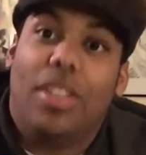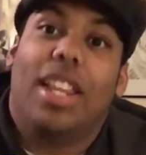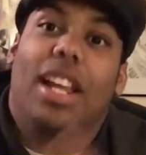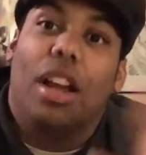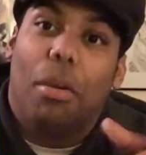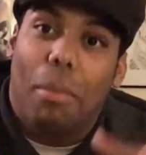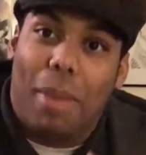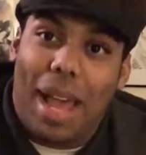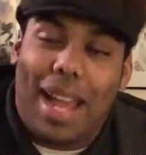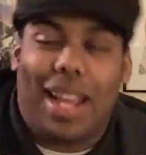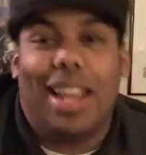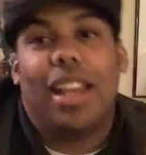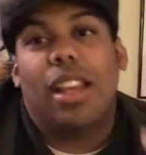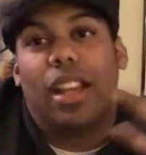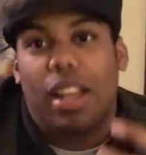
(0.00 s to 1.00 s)
then come back
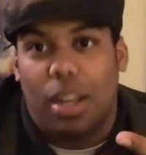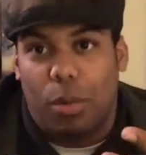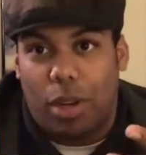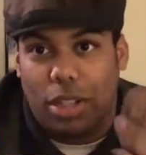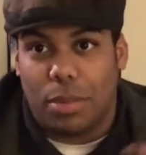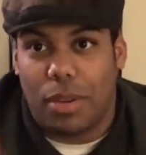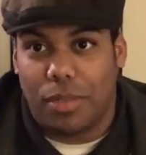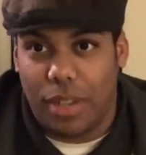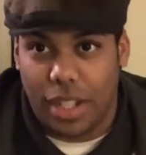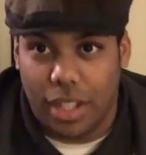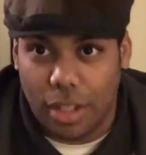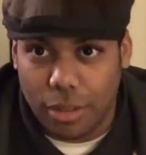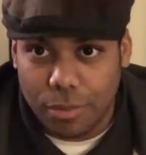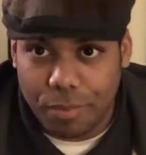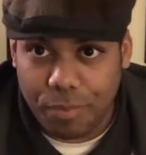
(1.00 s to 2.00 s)
and watch my
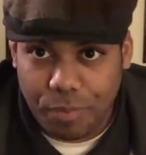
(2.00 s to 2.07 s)
video.